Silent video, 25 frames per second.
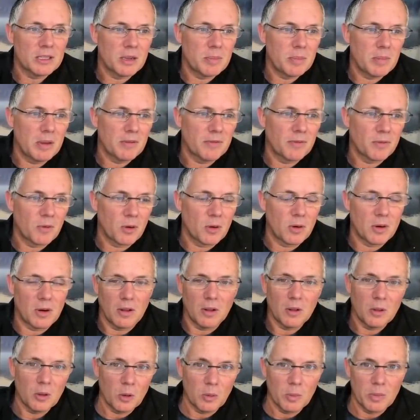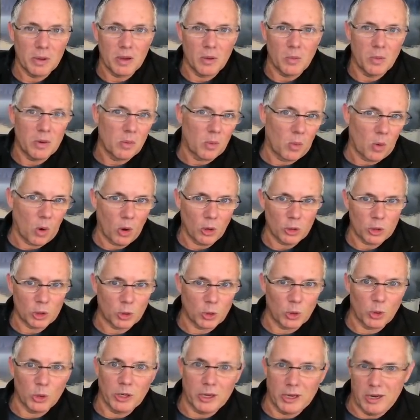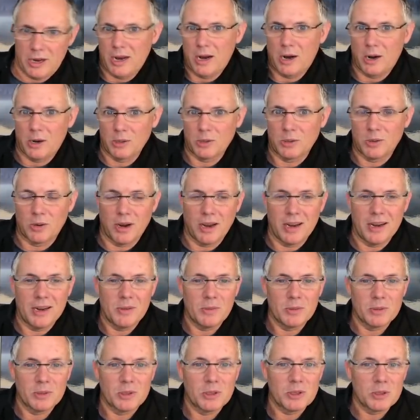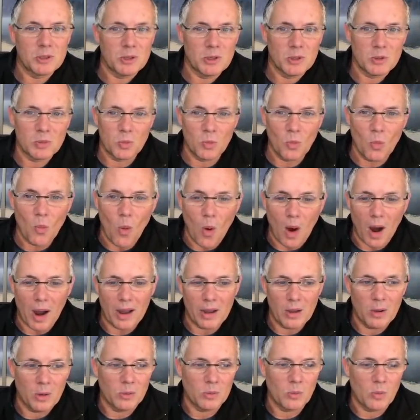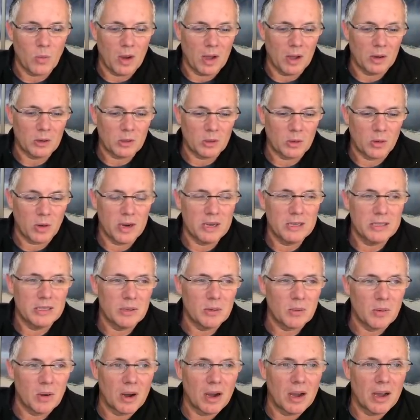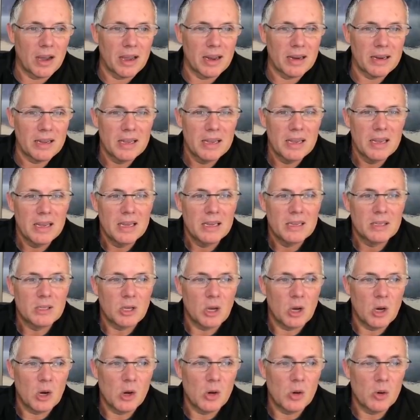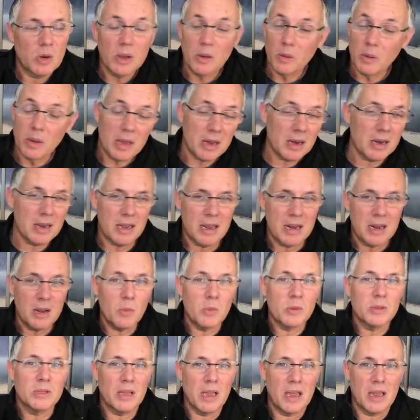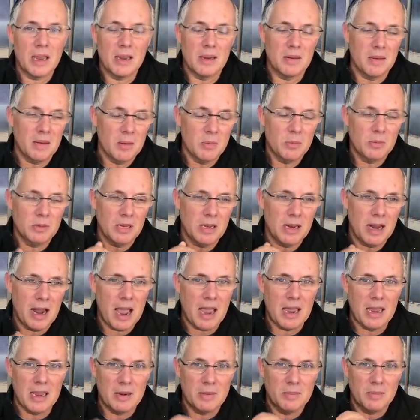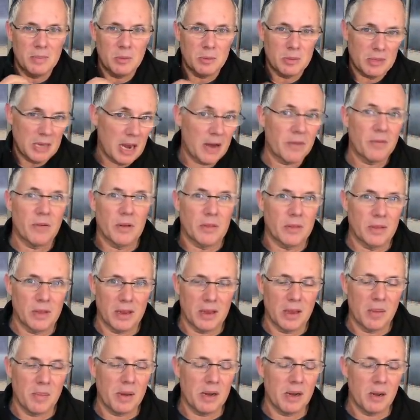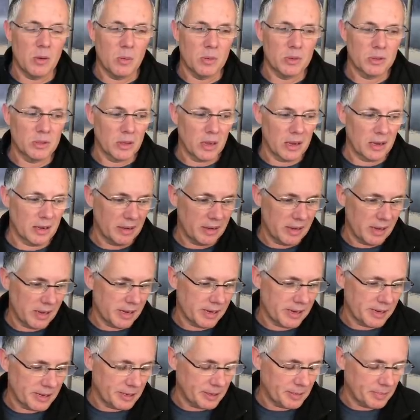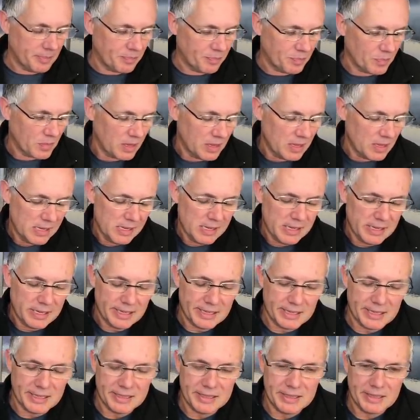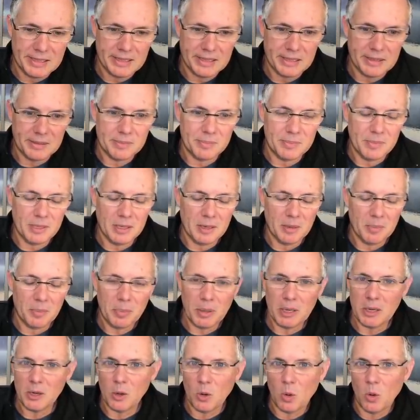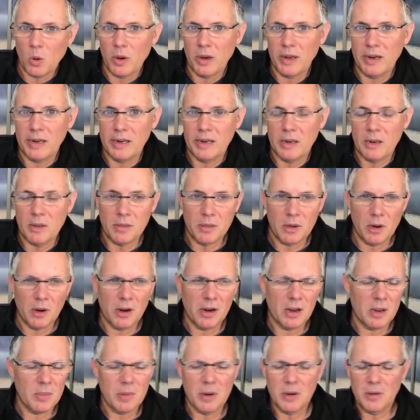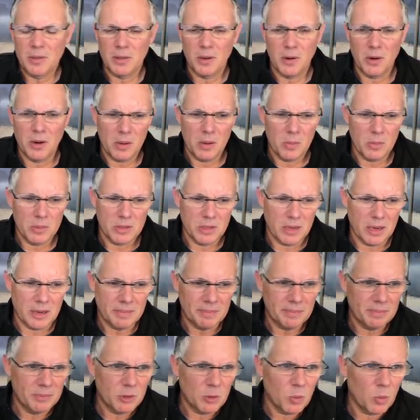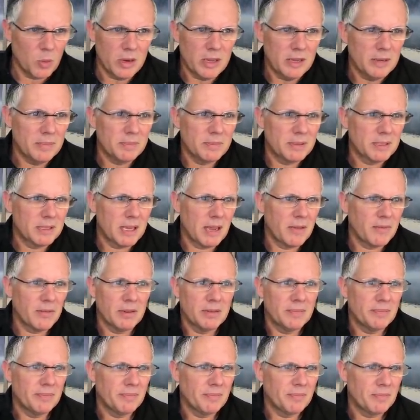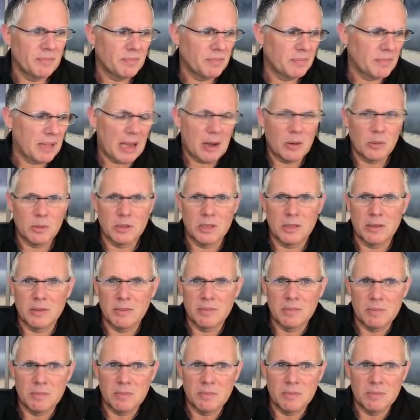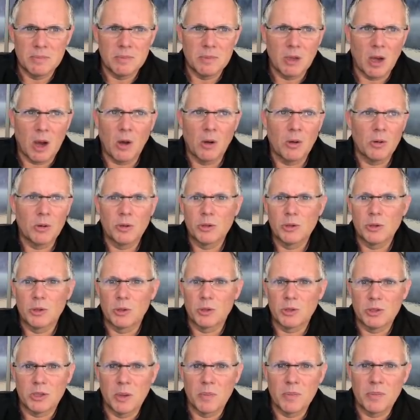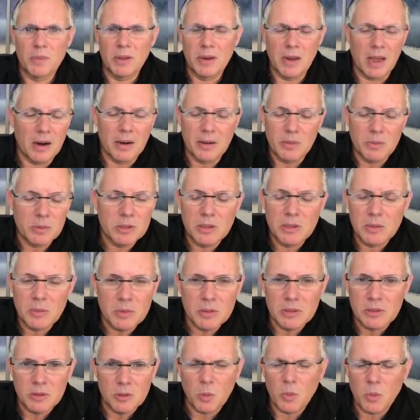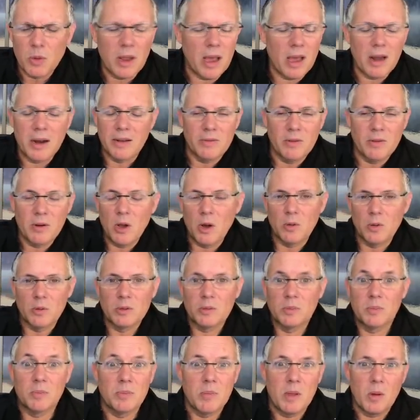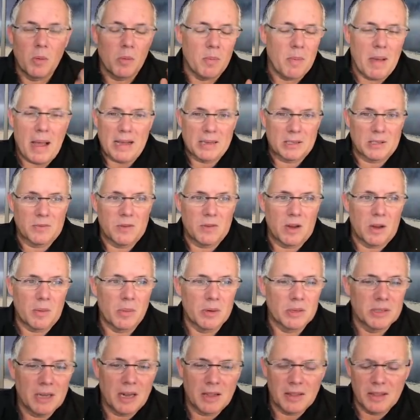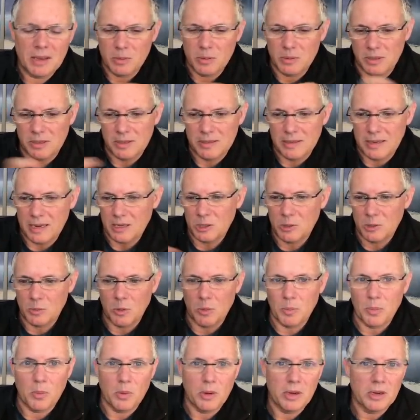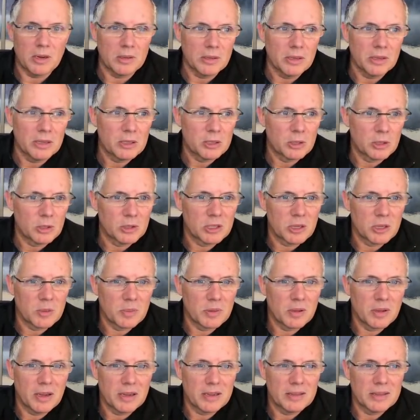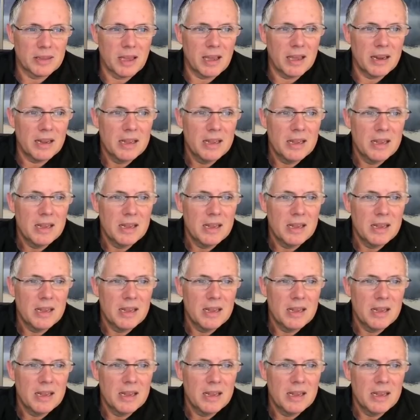I mean, for a little bit, we were all trillionaires, right? It was just this wild, wild, crazy ride. So it, and, it, and it was a it it, it, it was everything. I mean, it was like. Um, uh, uh, Bitcoin and Ethereum. Ethereum was like twenty seven thousand dollars or something. I don't know. It was, it was twenty. I don't even know. Was, they were massive numbers, and I think it was a decimal point glitch or something like that.